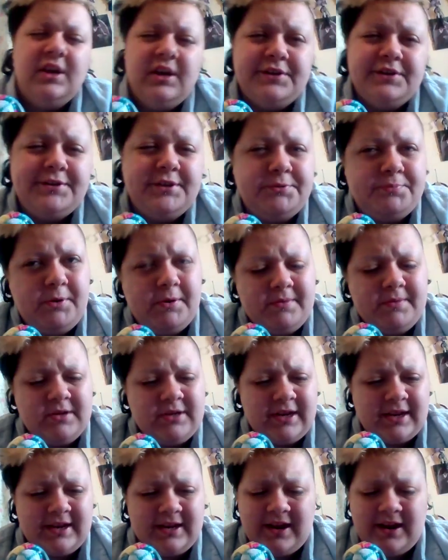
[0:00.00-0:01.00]
she's pretty much
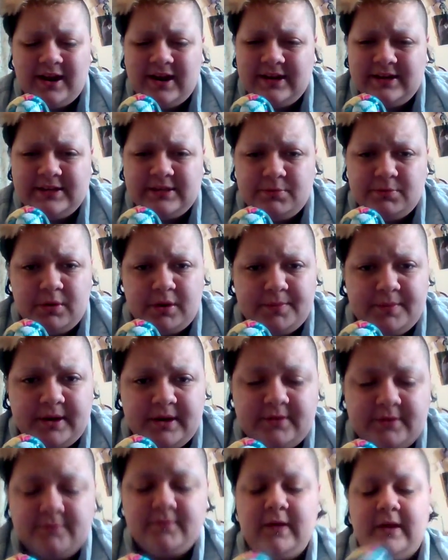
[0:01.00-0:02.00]
like an ice
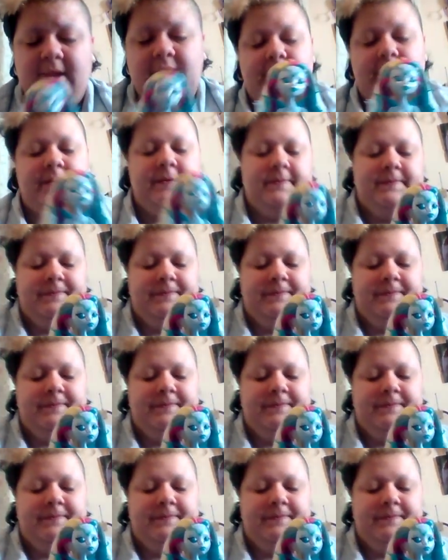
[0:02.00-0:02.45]
mermaid really.